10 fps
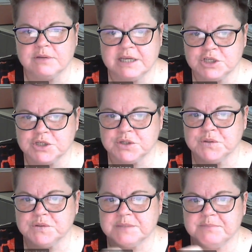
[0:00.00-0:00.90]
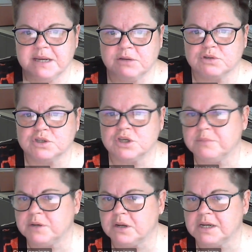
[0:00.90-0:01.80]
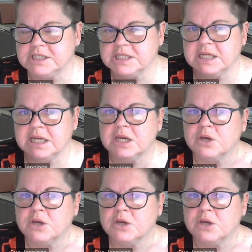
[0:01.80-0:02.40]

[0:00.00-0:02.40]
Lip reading: issues and medical terminology,